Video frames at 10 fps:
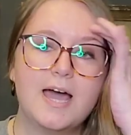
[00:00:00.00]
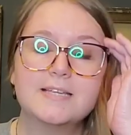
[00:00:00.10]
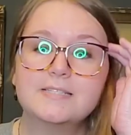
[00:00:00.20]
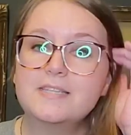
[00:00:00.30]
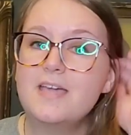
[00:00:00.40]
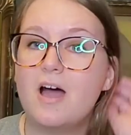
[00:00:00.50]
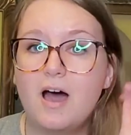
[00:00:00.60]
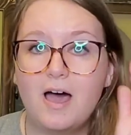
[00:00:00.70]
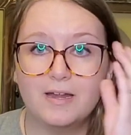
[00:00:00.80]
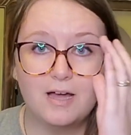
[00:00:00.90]
I stay
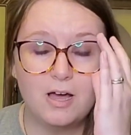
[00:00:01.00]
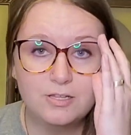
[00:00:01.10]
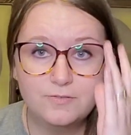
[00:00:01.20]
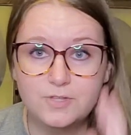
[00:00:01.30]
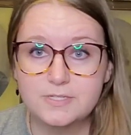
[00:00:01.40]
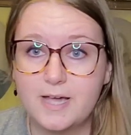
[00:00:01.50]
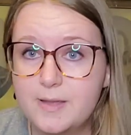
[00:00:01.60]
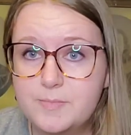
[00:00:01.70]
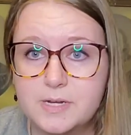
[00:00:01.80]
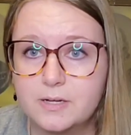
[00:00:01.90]
hot all of the
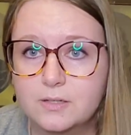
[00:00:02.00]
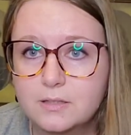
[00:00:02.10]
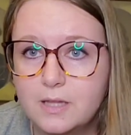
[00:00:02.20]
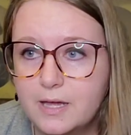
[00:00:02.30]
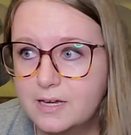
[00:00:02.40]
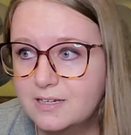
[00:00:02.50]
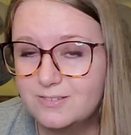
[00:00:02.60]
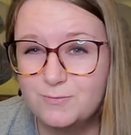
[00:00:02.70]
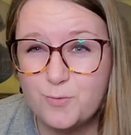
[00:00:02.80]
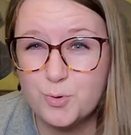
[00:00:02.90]
time now. Like
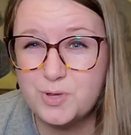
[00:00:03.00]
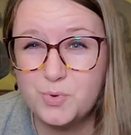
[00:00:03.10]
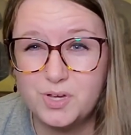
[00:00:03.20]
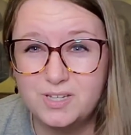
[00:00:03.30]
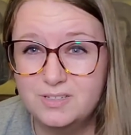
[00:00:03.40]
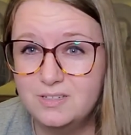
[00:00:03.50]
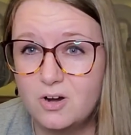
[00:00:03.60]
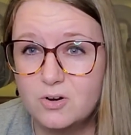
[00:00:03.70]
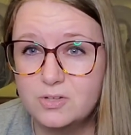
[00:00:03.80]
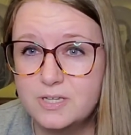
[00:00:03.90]
41
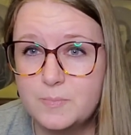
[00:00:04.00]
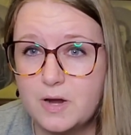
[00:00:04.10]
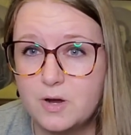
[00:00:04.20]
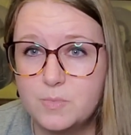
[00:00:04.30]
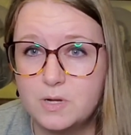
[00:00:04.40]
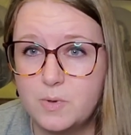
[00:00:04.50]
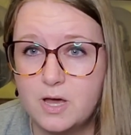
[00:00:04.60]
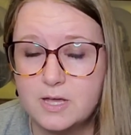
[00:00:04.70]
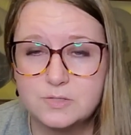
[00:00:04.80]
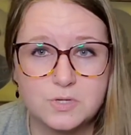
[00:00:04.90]
early
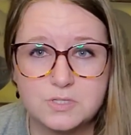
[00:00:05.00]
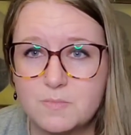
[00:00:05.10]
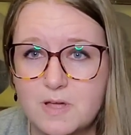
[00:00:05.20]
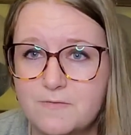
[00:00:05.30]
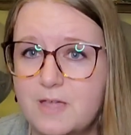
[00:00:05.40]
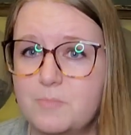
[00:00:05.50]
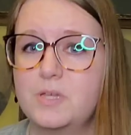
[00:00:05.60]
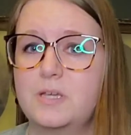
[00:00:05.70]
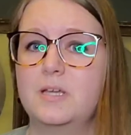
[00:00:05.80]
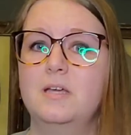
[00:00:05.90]
perimenopause runs in my
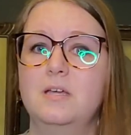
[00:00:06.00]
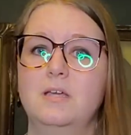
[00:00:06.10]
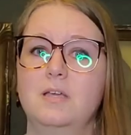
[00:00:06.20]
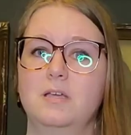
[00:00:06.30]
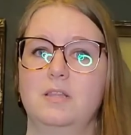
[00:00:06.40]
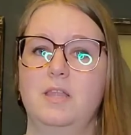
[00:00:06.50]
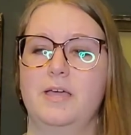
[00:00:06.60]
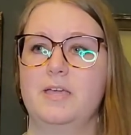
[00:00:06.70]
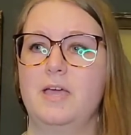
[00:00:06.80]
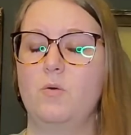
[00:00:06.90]
family.
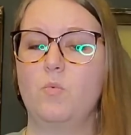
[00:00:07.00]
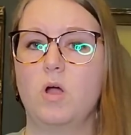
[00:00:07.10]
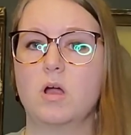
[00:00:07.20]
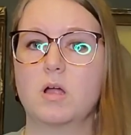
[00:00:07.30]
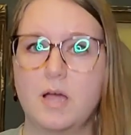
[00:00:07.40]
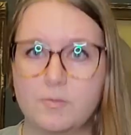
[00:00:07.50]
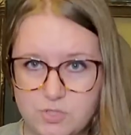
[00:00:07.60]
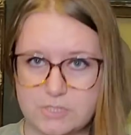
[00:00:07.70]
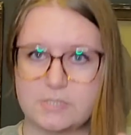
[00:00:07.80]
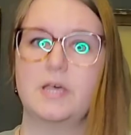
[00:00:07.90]
Like at work, I'm
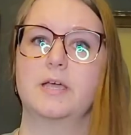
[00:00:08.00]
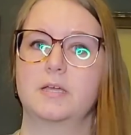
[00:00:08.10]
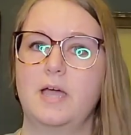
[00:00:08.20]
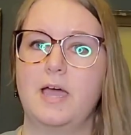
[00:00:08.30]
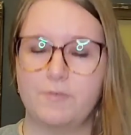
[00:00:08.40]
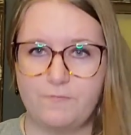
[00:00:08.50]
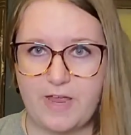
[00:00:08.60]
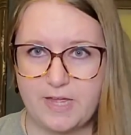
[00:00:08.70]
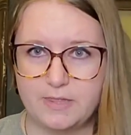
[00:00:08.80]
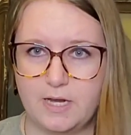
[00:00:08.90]
just like, I have a
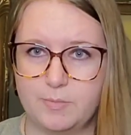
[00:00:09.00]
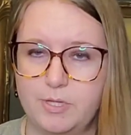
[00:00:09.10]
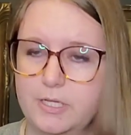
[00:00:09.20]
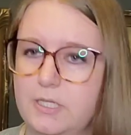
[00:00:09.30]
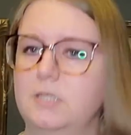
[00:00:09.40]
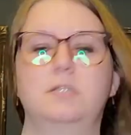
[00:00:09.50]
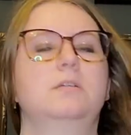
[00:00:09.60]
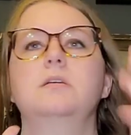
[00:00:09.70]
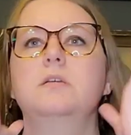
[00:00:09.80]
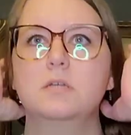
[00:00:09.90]
fan that I plug in.
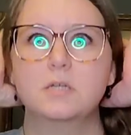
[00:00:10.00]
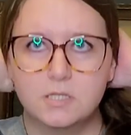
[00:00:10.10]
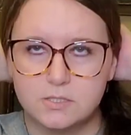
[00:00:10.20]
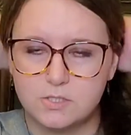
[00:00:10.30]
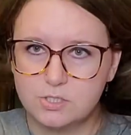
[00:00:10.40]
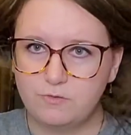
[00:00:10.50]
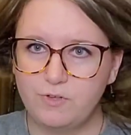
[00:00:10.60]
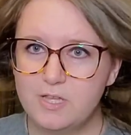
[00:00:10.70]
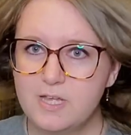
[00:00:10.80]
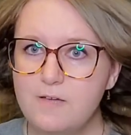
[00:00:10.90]
So I just
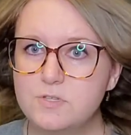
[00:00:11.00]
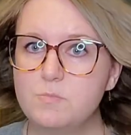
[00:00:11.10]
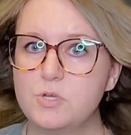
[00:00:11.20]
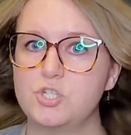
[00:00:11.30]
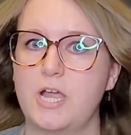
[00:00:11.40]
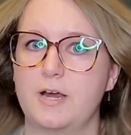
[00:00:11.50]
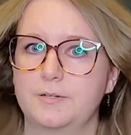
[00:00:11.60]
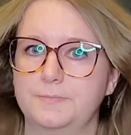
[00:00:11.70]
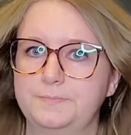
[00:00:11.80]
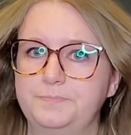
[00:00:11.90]
feel like I have too much
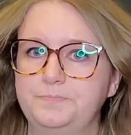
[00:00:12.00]
hair.